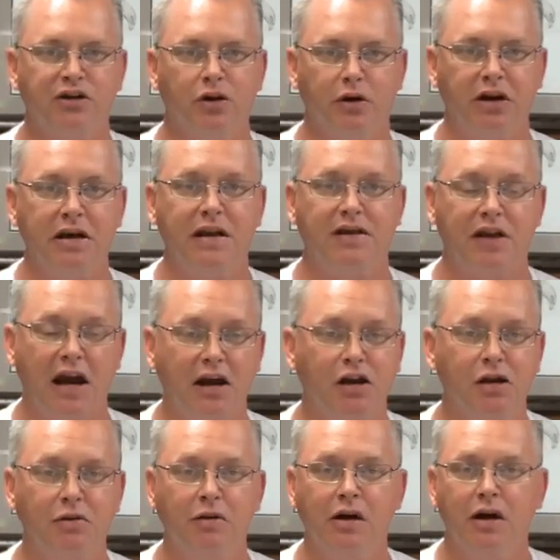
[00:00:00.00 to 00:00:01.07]
So again,
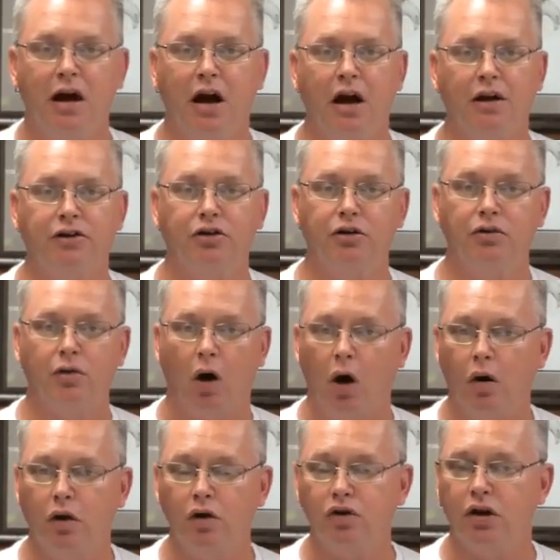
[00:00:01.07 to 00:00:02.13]
thank you uh, to
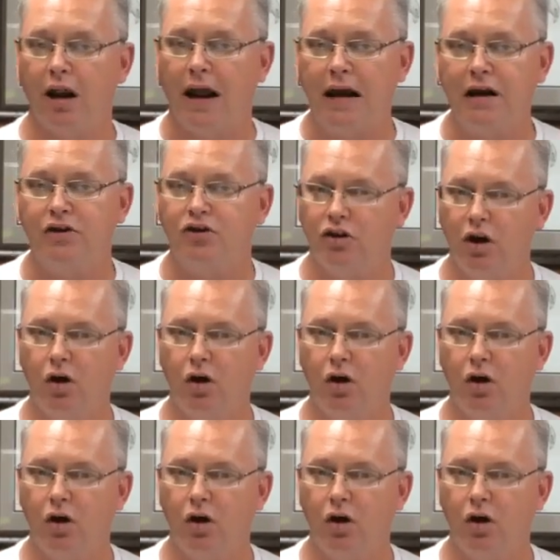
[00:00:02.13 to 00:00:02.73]
all those ladies.